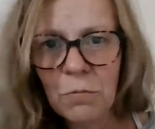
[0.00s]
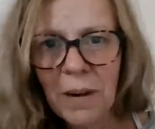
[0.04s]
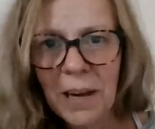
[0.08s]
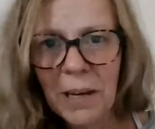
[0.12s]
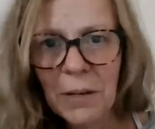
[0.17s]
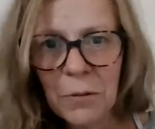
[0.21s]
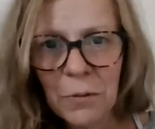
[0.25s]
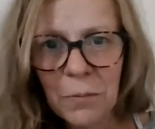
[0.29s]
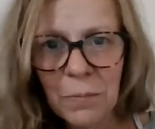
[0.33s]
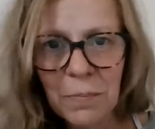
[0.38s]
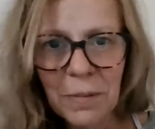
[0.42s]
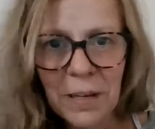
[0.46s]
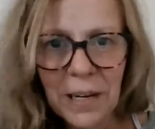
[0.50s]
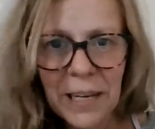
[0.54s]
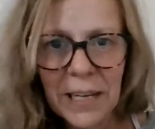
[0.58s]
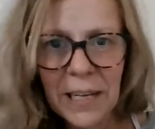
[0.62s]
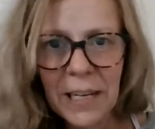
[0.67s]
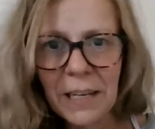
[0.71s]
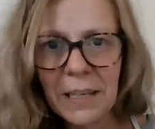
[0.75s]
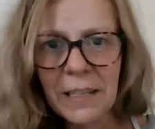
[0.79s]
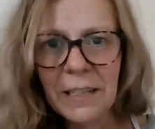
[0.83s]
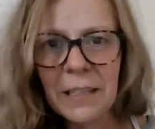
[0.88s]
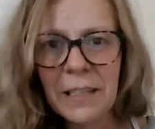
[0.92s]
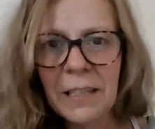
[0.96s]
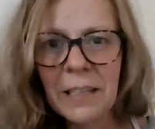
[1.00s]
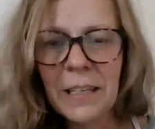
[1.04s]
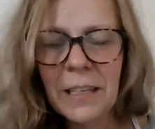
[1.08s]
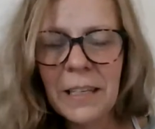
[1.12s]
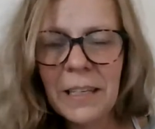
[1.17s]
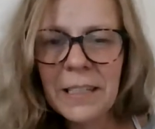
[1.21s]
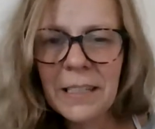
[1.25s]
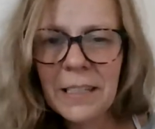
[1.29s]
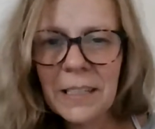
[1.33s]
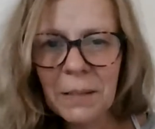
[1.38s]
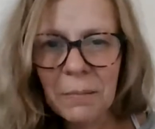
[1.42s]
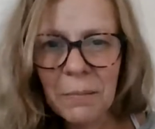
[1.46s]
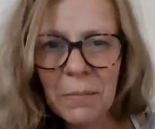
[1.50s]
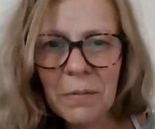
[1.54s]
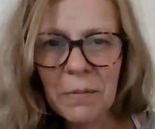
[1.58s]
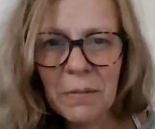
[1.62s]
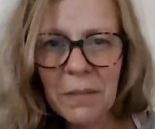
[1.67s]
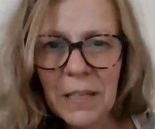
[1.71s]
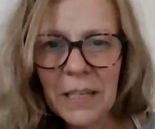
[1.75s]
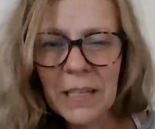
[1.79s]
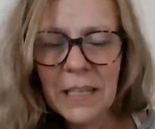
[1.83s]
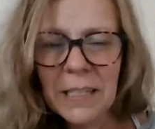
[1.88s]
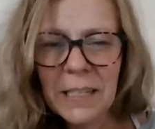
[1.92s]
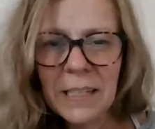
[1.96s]
record player, some of
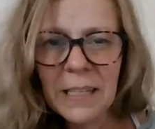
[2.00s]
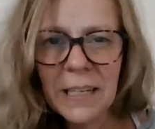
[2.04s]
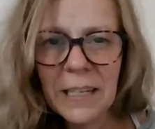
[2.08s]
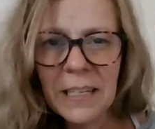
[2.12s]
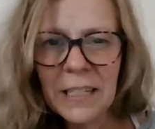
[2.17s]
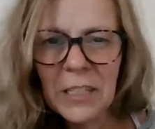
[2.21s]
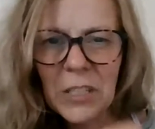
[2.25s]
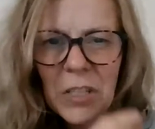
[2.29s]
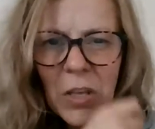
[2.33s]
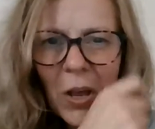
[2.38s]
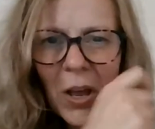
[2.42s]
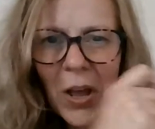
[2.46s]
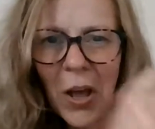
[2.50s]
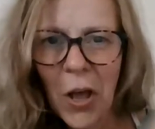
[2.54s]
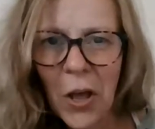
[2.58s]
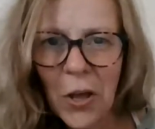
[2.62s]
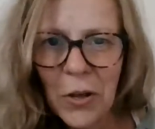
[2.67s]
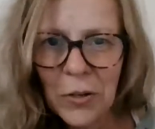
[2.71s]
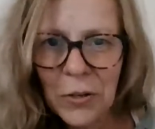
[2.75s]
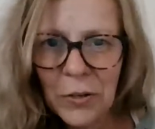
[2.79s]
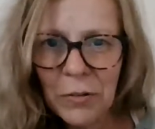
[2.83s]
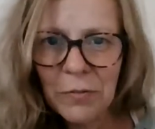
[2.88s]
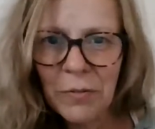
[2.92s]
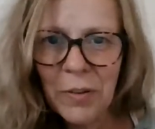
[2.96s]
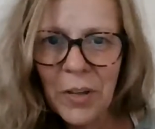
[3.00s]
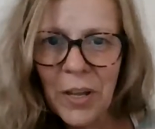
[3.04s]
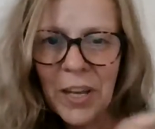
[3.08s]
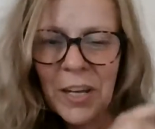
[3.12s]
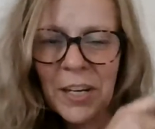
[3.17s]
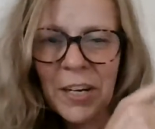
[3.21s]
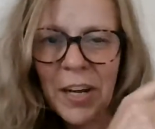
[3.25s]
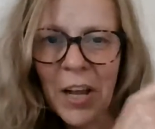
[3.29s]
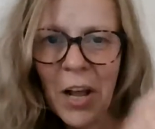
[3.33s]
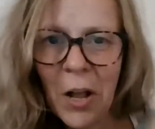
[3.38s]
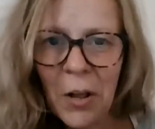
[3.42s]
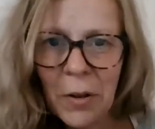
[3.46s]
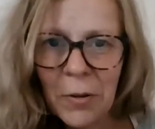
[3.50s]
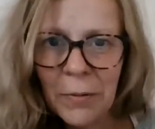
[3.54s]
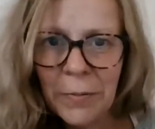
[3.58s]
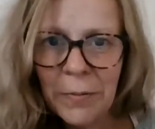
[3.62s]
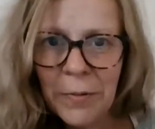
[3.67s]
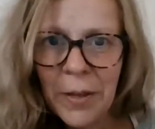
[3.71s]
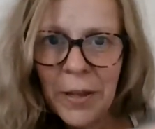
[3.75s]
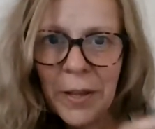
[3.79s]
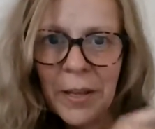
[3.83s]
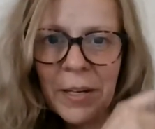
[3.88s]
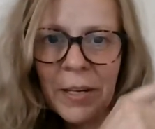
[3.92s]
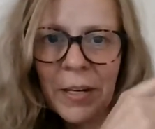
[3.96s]
these things over and
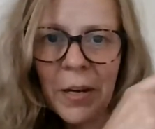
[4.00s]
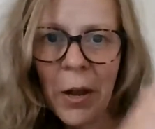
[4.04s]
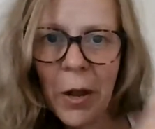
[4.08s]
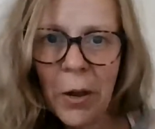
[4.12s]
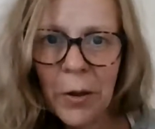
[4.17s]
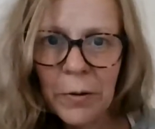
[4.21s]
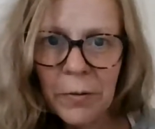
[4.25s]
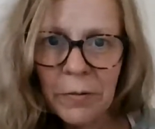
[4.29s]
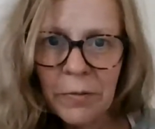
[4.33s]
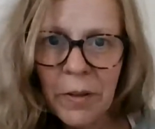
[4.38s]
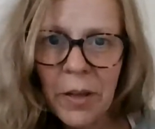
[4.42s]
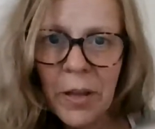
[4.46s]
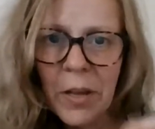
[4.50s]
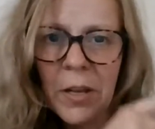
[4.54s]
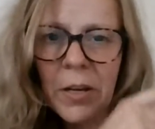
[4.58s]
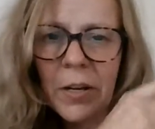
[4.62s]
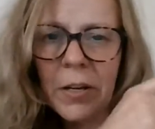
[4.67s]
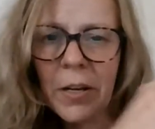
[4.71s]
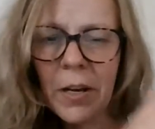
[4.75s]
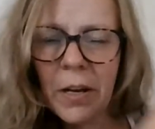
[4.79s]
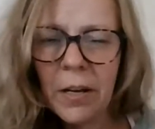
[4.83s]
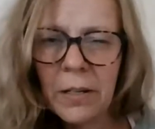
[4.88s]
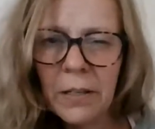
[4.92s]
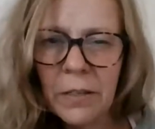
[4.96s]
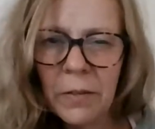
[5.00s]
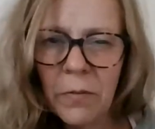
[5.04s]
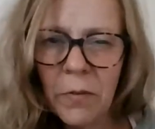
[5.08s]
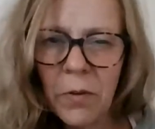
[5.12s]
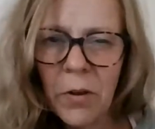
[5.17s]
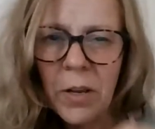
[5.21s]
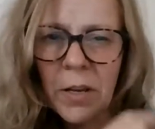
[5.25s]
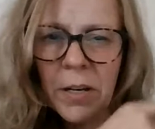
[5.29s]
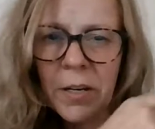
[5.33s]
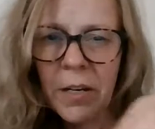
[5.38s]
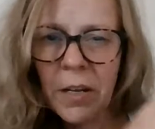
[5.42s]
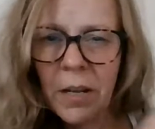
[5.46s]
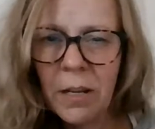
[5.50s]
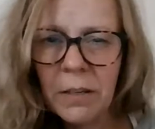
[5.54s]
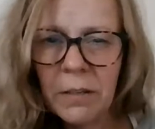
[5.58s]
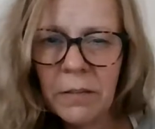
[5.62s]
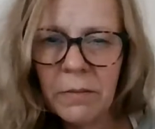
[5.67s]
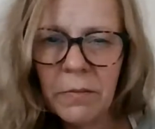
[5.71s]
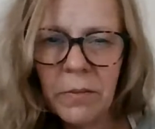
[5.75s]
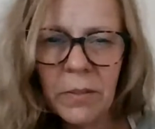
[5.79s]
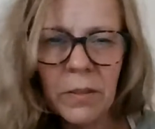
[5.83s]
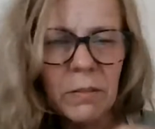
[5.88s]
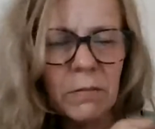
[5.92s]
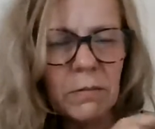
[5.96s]
over and over and over and
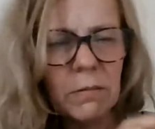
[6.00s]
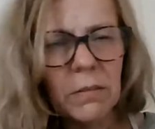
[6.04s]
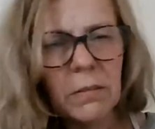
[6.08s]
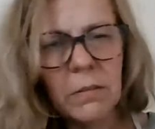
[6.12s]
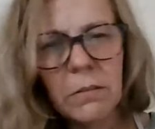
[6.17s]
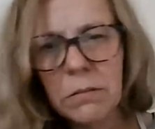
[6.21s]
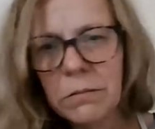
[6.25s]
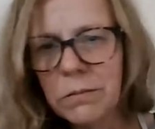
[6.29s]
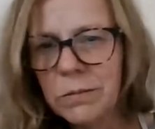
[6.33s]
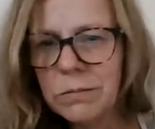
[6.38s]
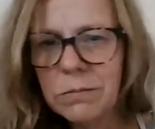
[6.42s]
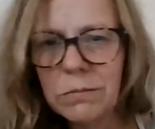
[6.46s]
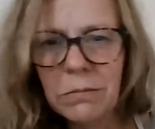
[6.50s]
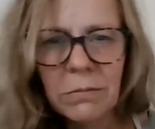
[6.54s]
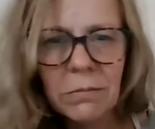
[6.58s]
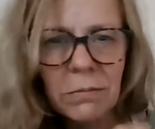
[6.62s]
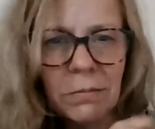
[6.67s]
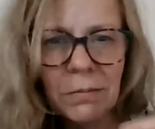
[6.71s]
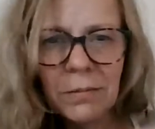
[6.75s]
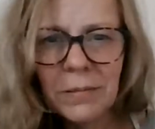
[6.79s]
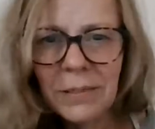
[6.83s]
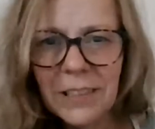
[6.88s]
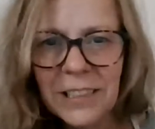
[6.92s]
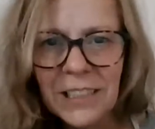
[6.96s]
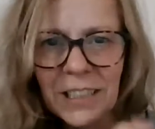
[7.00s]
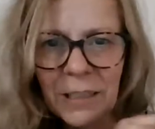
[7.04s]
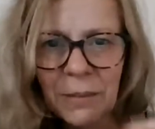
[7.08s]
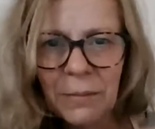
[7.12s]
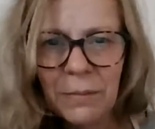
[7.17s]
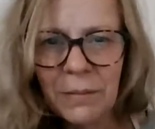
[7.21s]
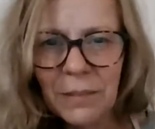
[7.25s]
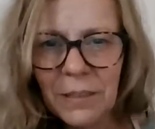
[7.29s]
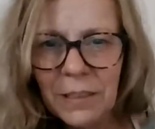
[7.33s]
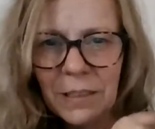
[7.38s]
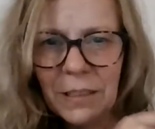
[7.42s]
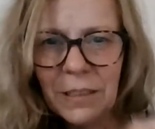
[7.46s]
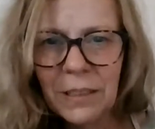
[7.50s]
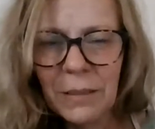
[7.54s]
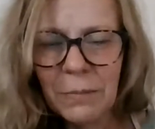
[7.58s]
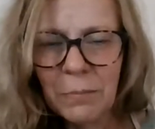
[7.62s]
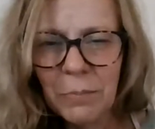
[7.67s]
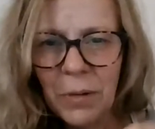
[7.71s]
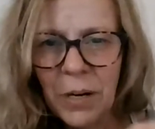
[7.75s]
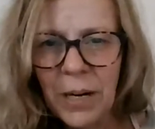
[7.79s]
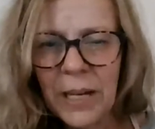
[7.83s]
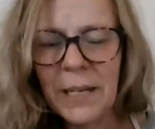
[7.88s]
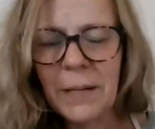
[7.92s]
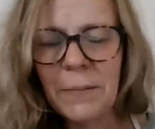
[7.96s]
over in the
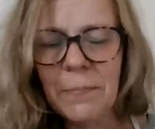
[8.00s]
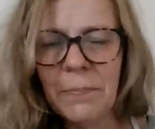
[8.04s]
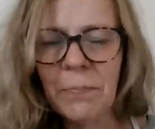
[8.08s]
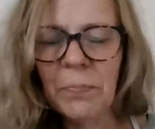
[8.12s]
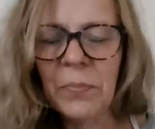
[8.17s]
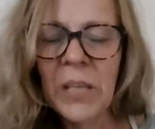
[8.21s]
brain.